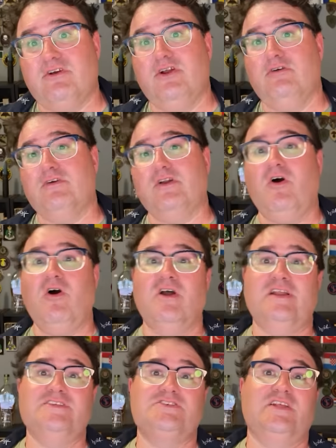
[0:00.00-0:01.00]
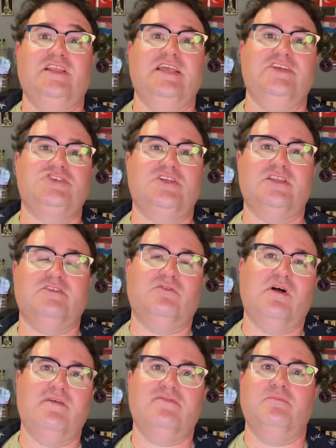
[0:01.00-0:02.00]
run over an art installation at the
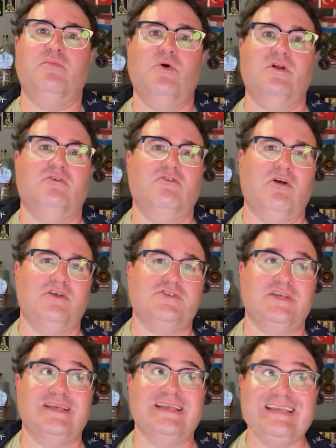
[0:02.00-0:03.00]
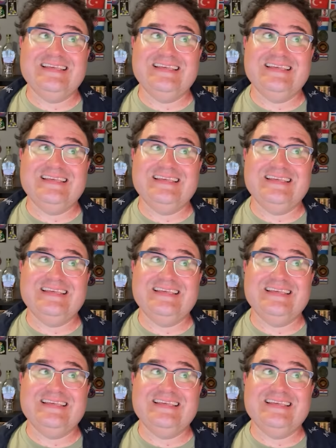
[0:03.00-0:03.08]
Rafah border crossing?